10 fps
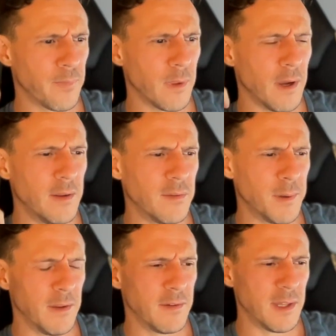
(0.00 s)
I had
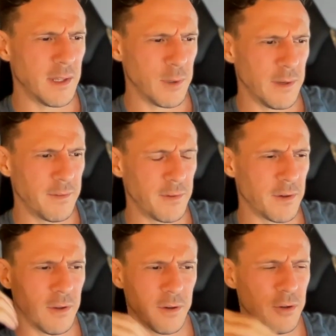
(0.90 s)
been selling weed for
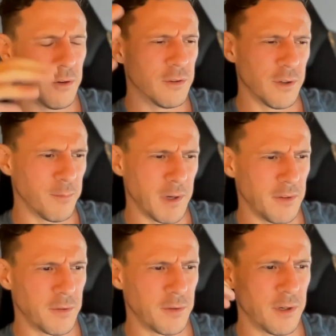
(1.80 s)
so long. You all know my
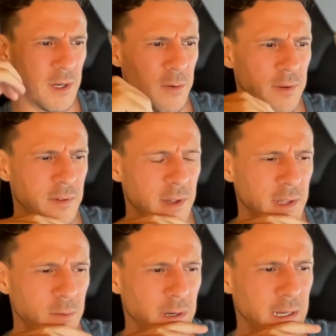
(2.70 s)
story. I quit
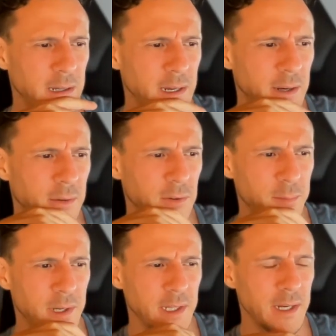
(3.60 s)
selling weed and I had all this
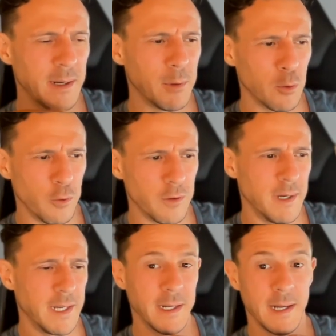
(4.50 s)
money, and then I blew all the
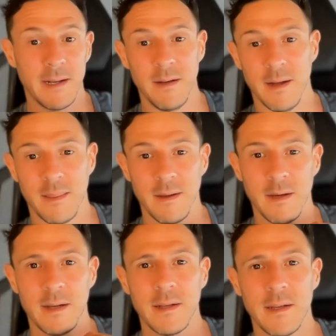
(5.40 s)
money and I had nothing.
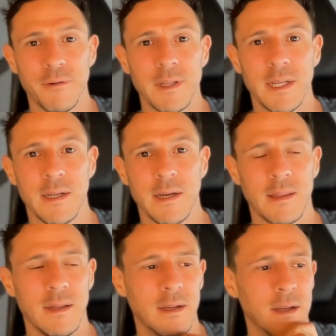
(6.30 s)
I had literally
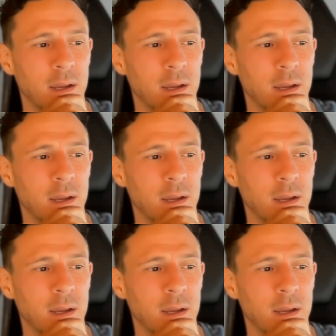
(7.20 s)
nothing.